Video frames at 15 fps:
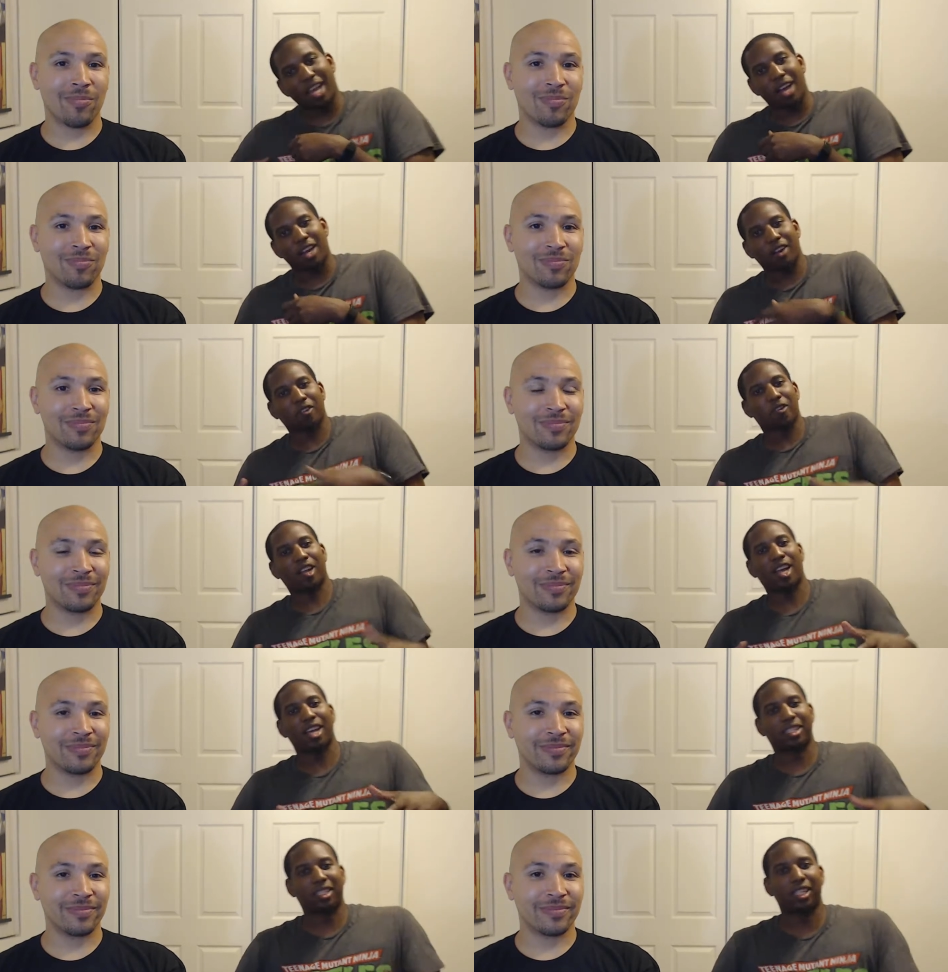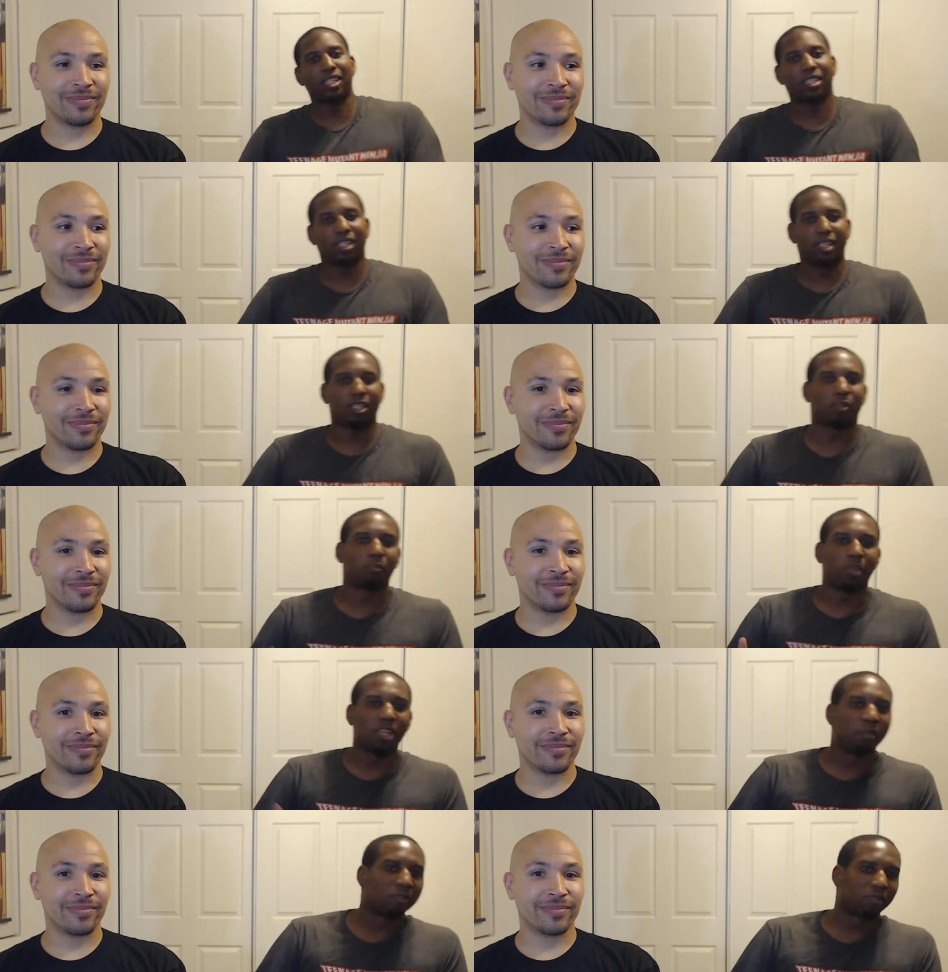Speaker 1: Everyone kind of sees it. There's
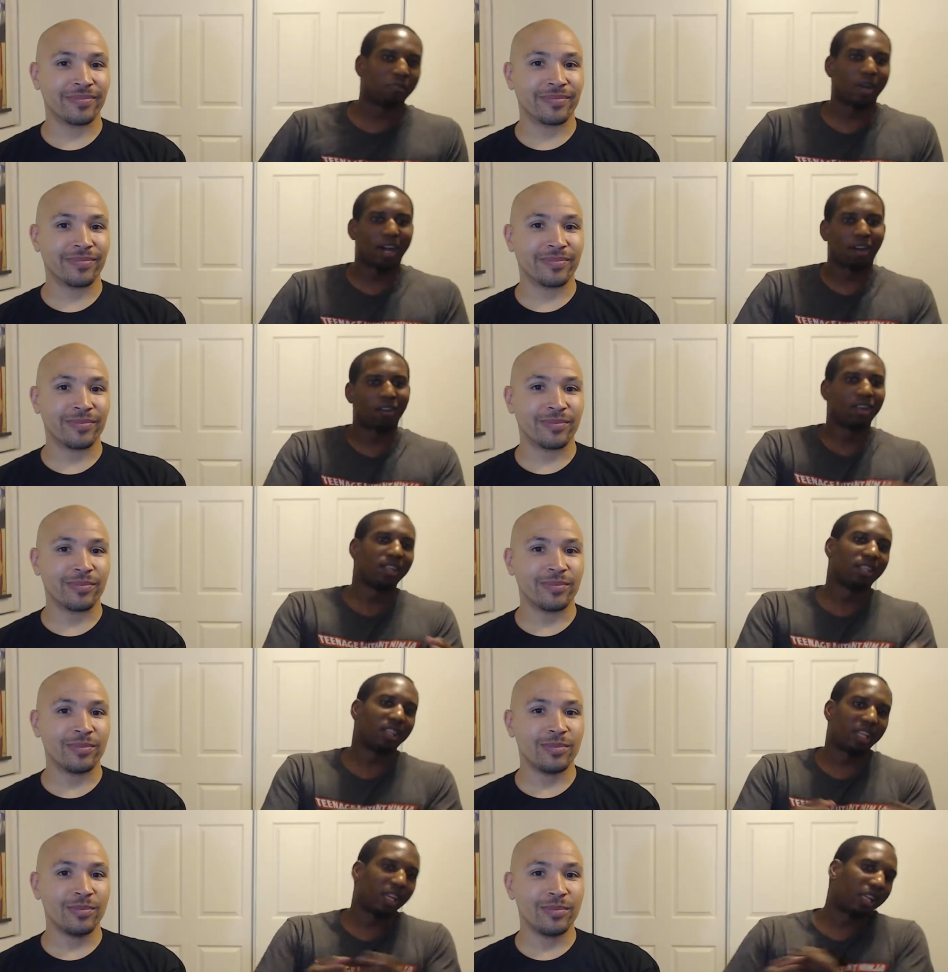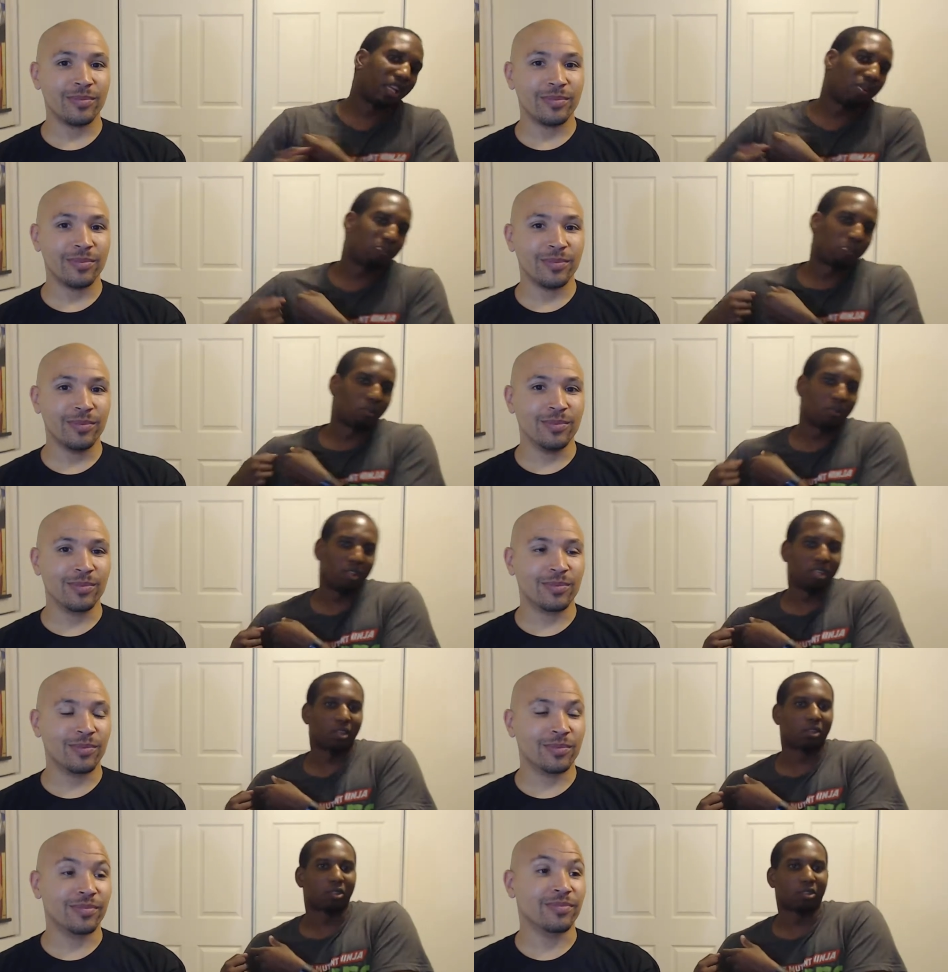memes about the kid getting pulled in a
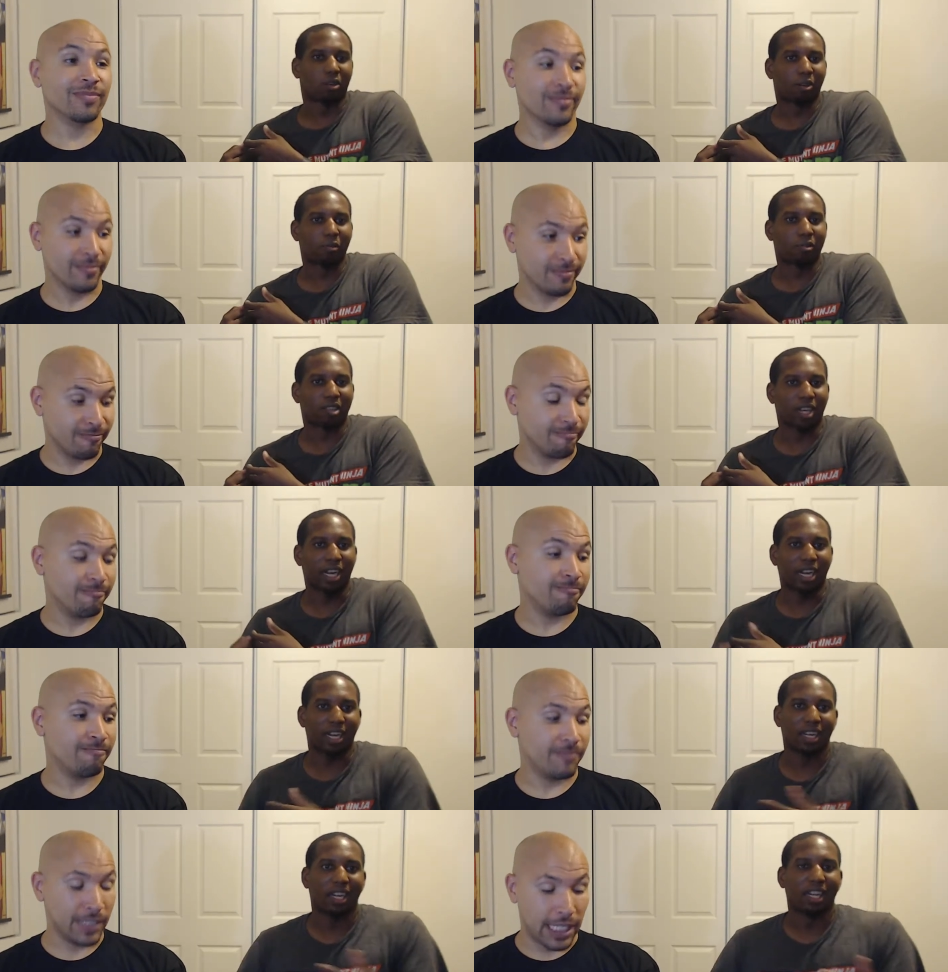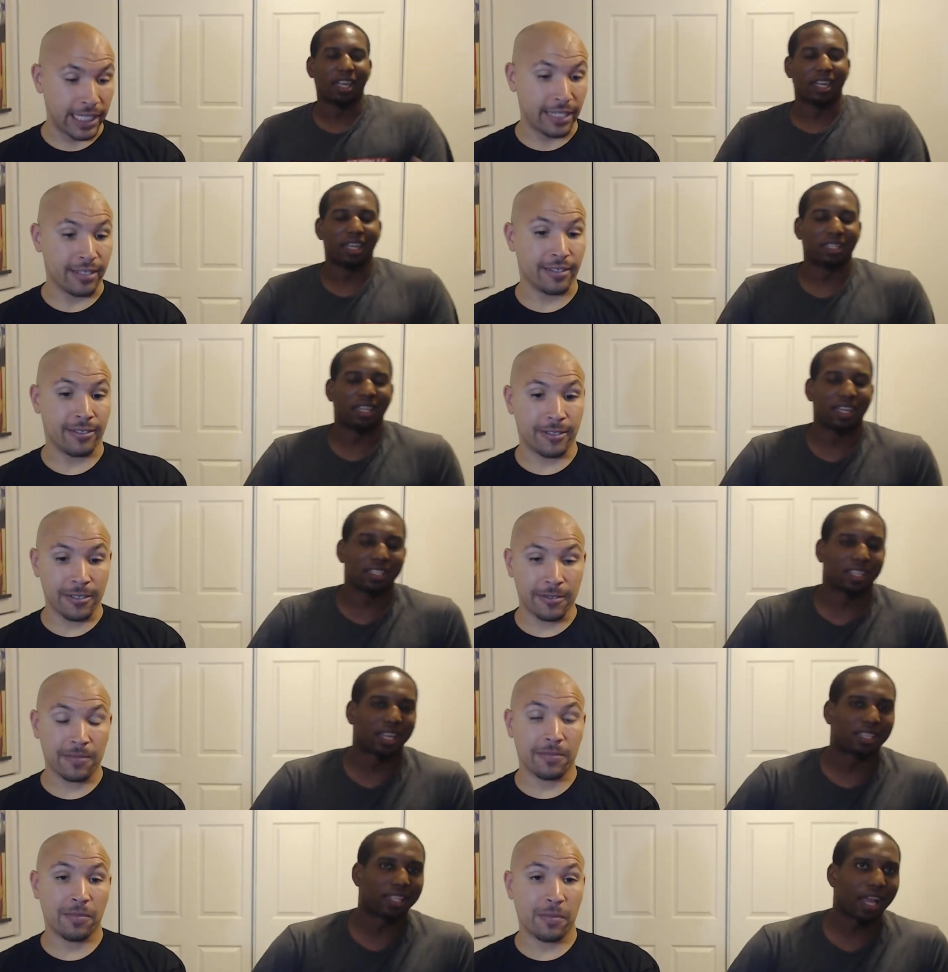little storm drain yes. and things
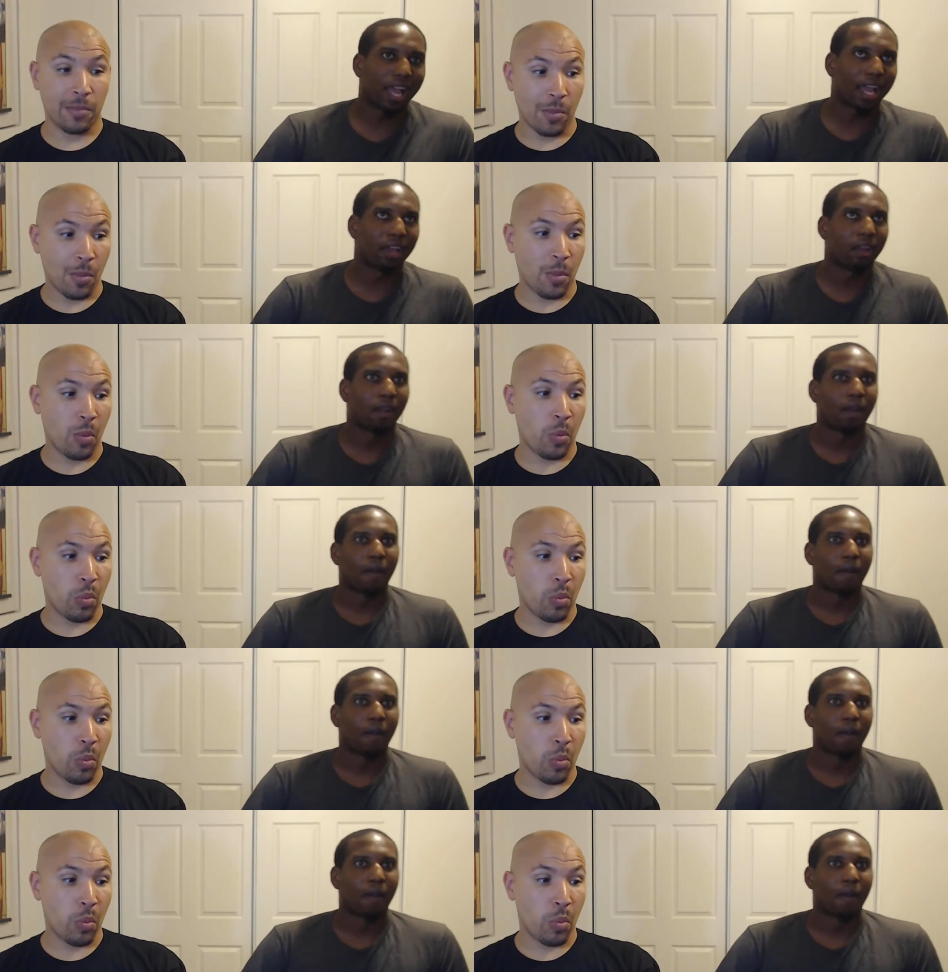like that.